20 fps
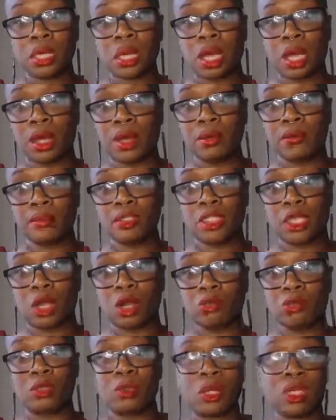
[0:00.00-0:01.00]
to
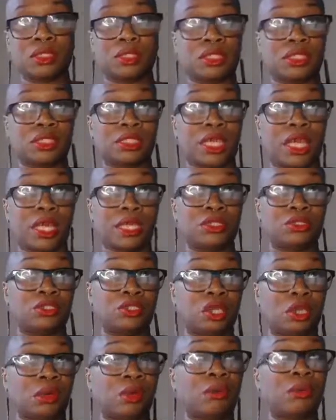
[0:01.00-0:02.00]
help you understand,
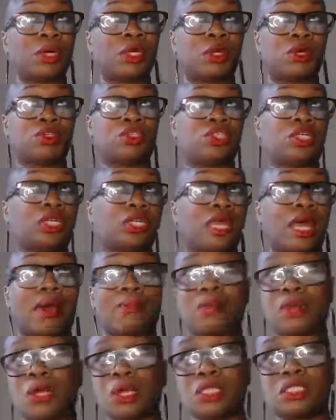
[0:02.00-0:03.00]
oh my gosh, yeah, that
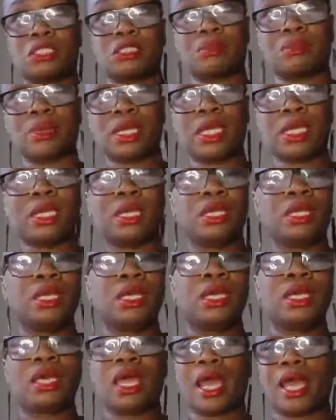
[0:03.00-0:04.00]
applies to me,
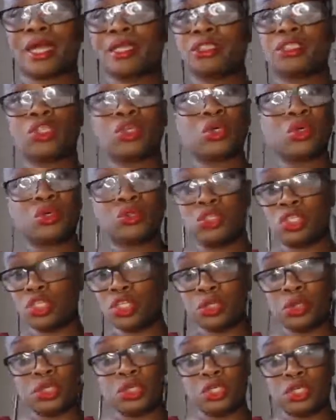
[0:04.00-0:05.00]
and tools that
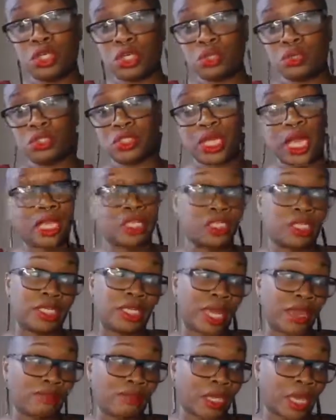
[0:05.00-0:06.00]
you can use to actually
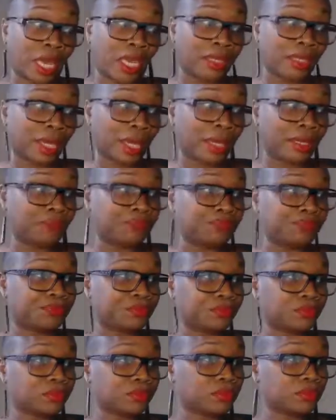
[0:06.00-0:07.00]
navigate that.
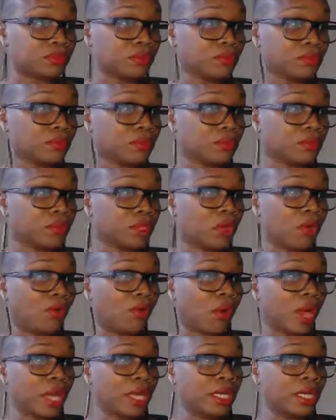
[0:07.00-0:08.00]
All
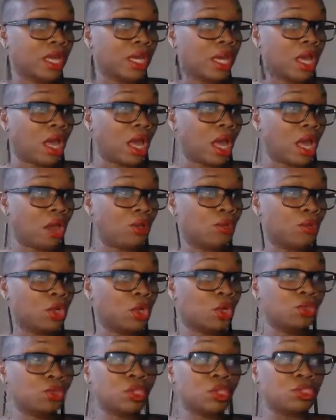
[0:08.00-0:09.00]
right.
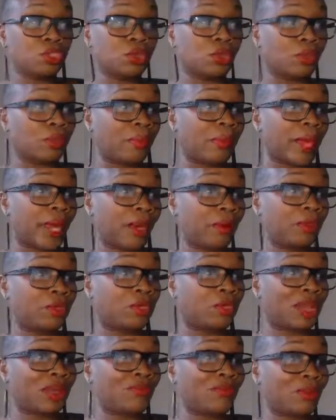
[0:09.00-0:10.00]
We'll also talk
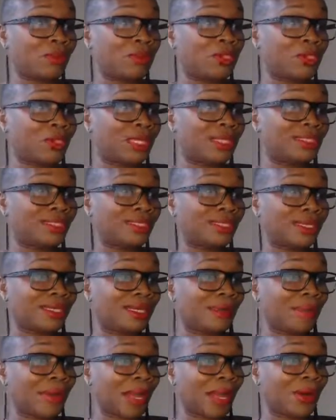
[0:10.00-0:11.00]
about, you'll have the opportunity to
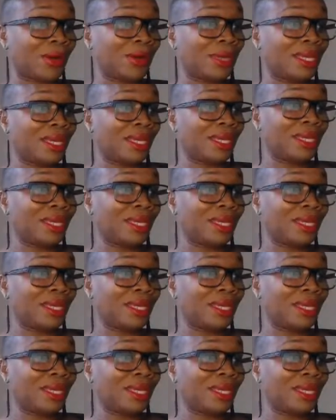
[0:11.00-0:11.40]
think about,